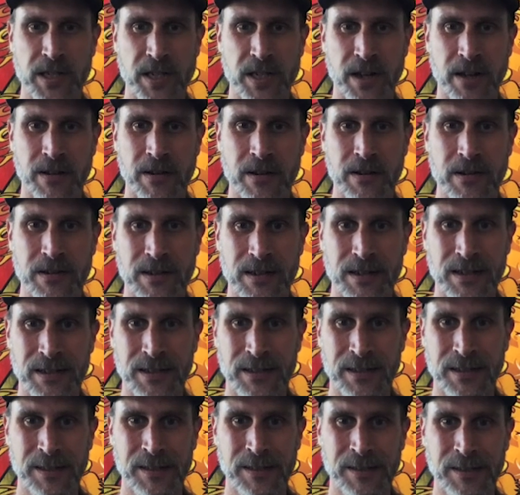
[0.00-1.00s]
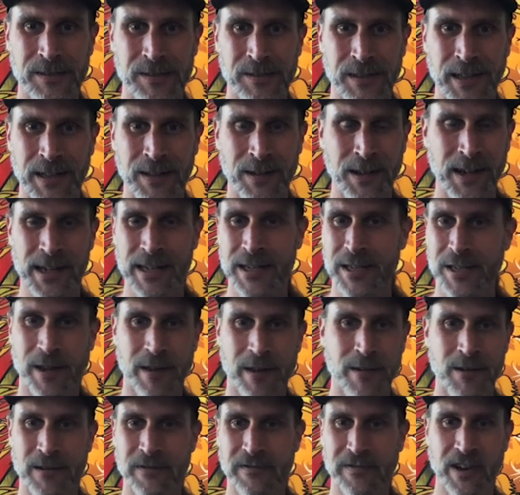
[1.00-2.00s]
other, light each
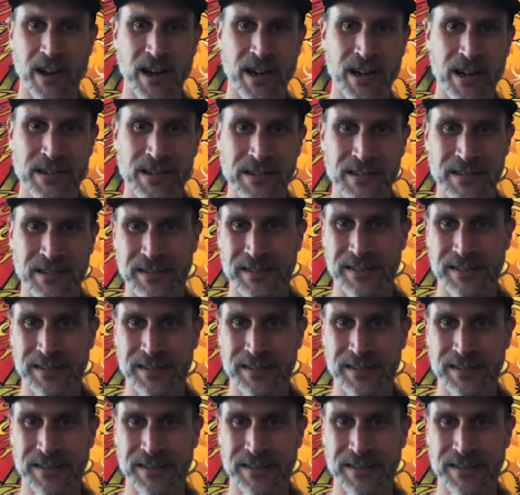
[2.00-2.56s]
other on fire.